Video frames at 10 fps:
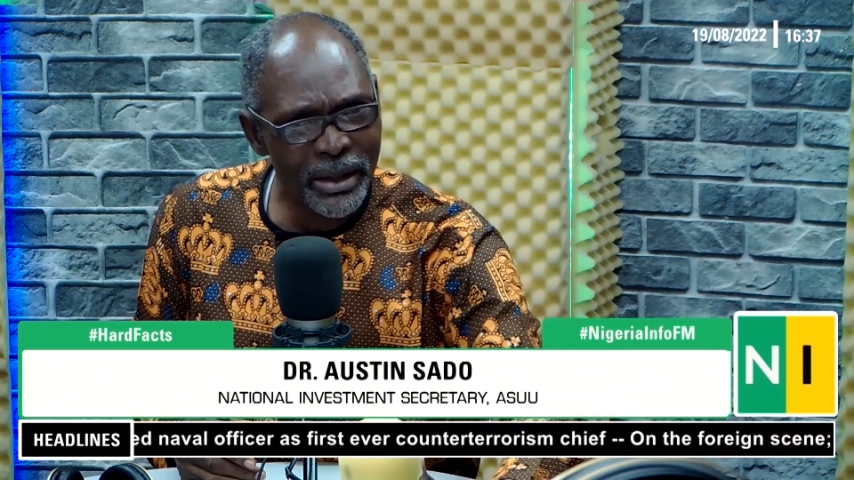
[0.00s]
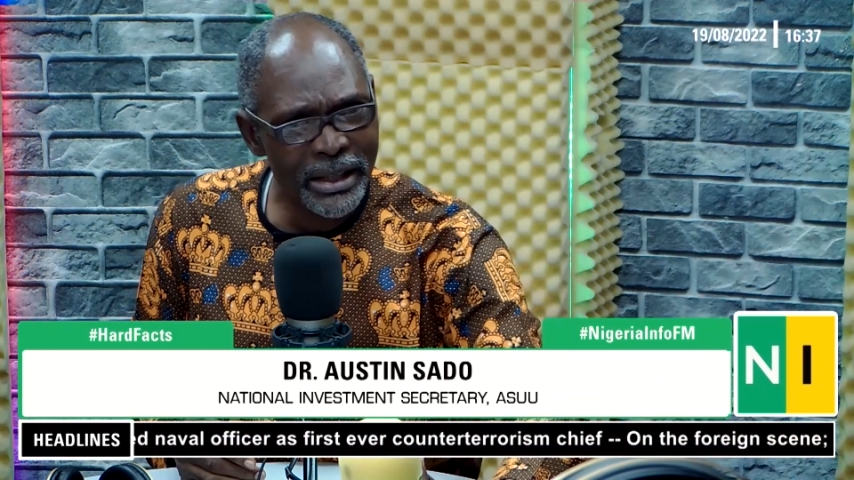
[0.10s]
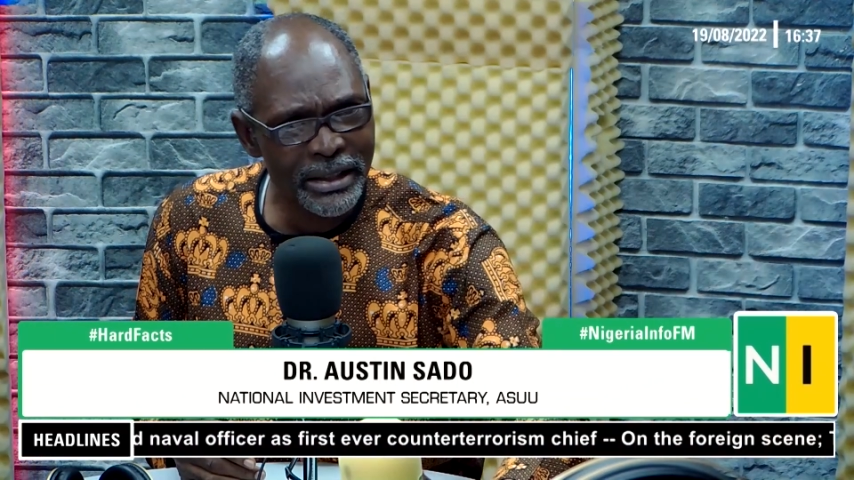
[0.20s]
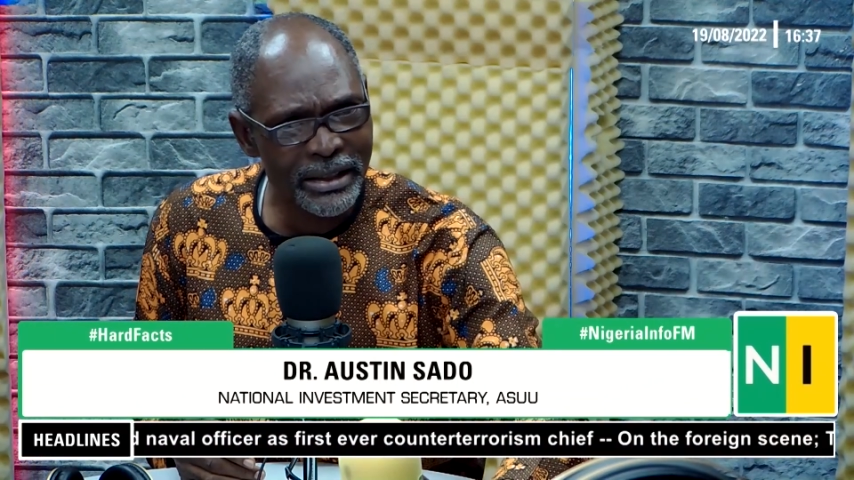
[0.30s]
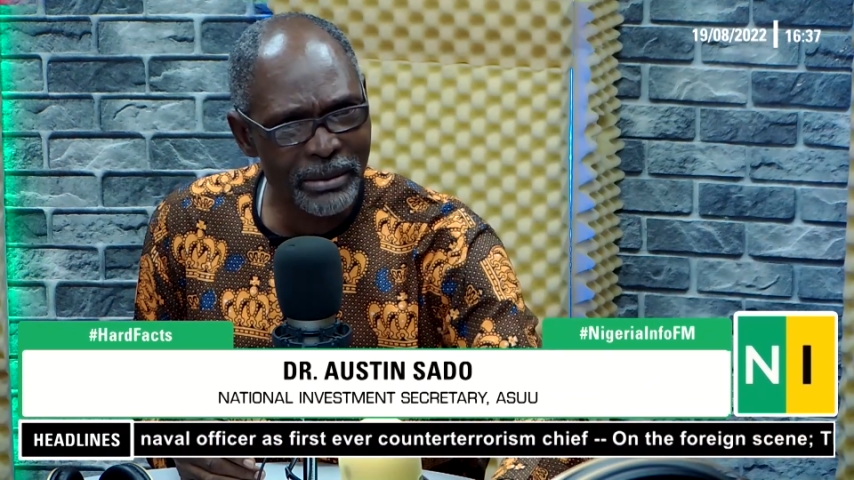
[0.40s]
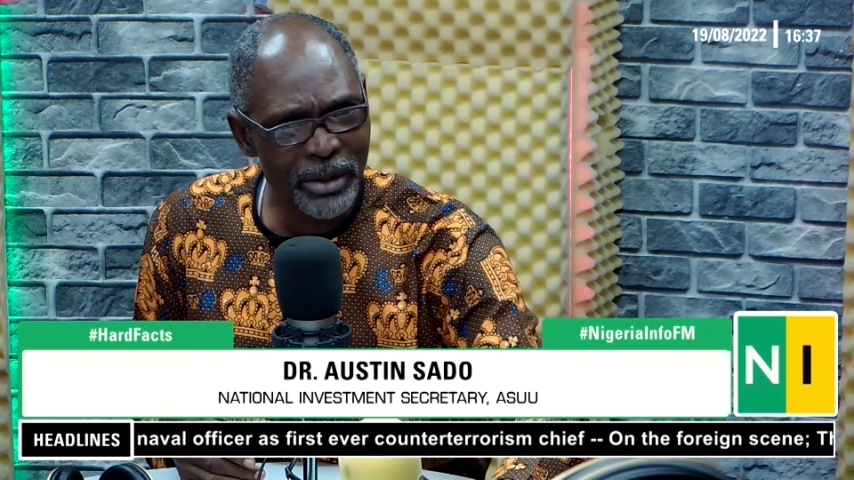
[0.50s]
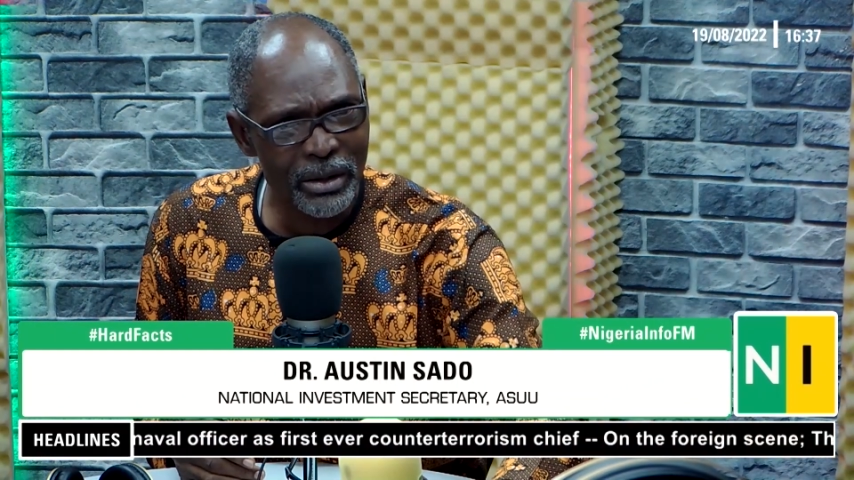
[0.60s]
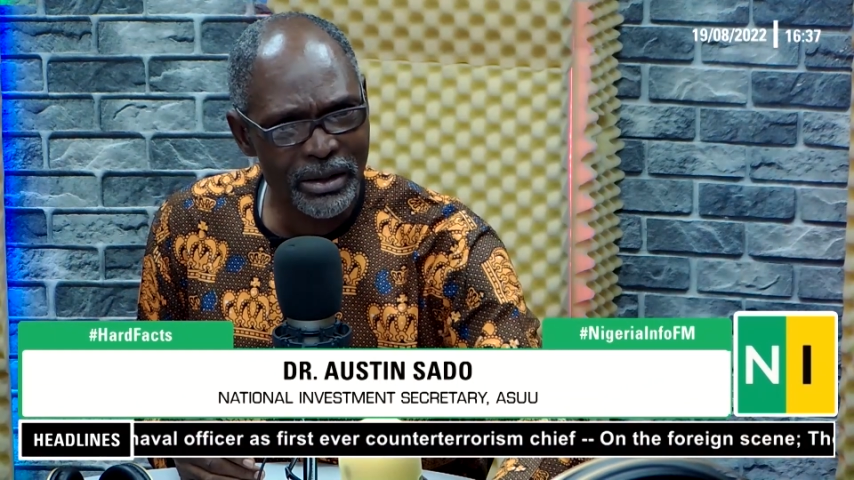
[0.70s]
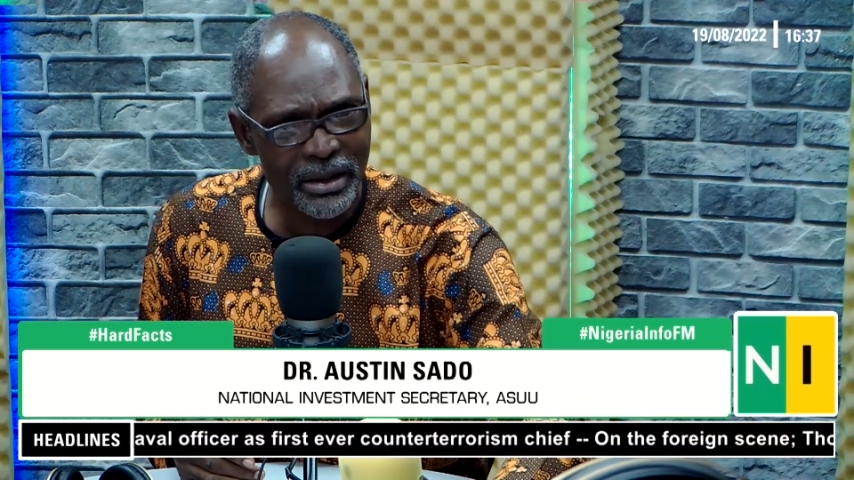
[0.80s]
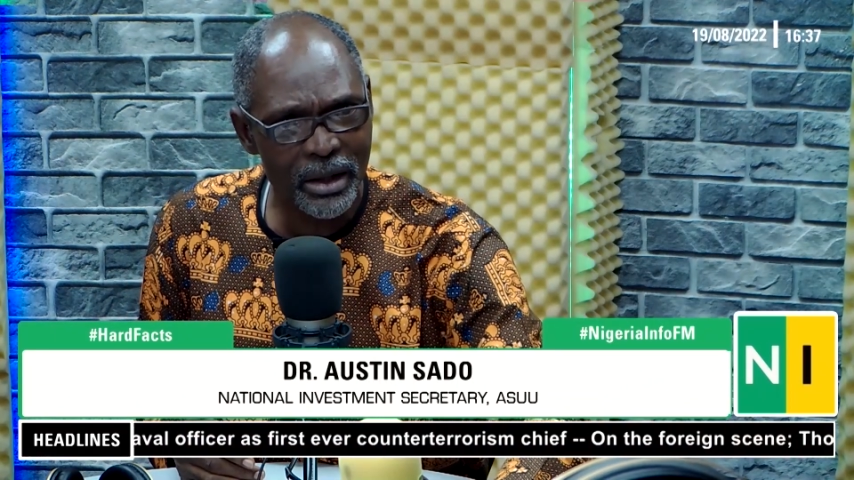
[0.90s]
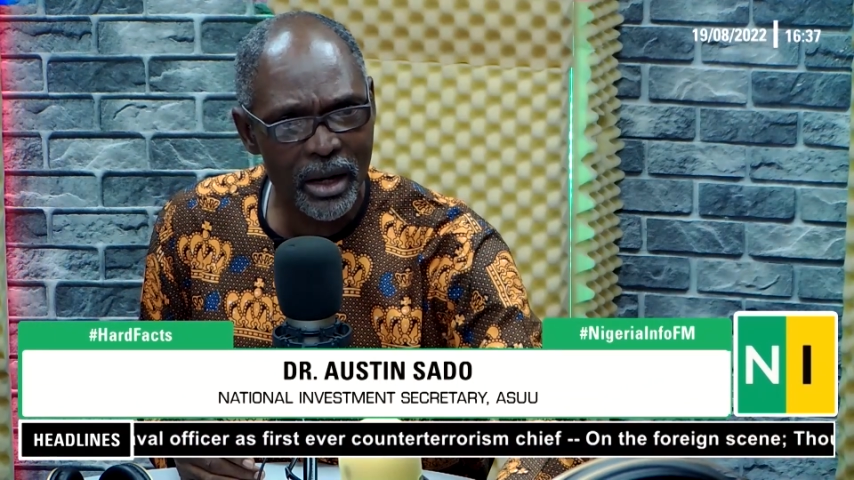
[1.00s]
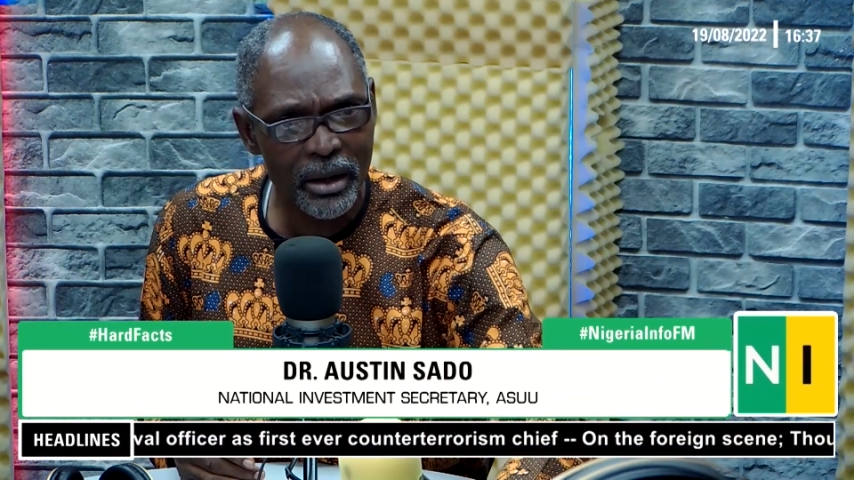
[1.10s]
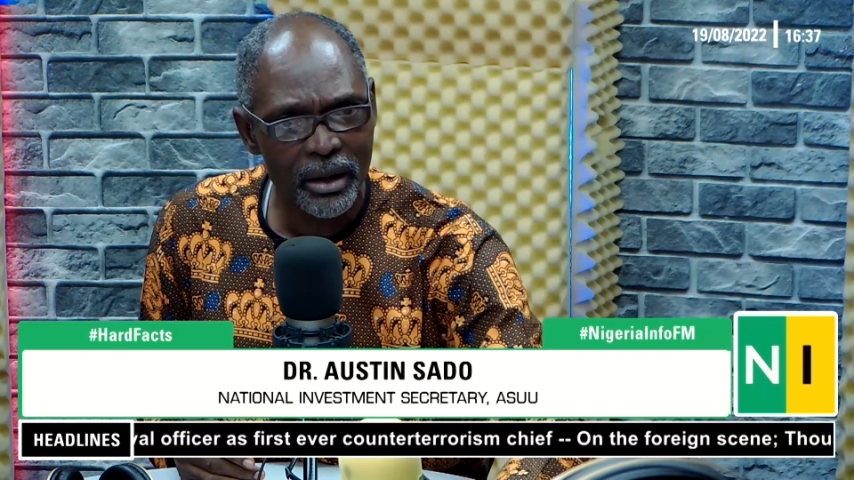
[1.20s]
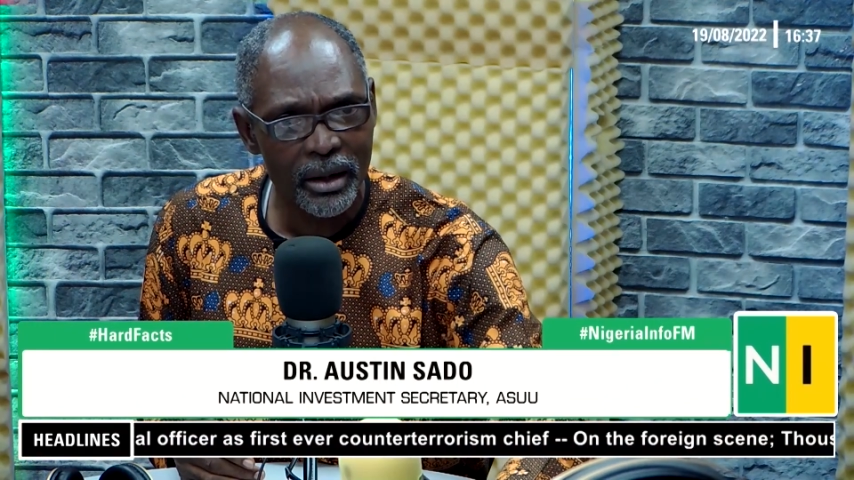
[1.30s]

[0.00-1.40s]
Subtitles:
anything about the salary.